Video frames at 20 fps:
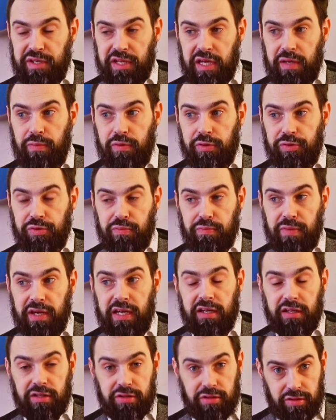able to
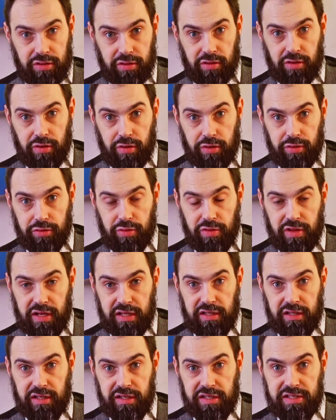make it to
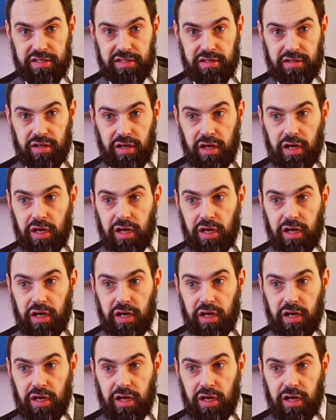that list,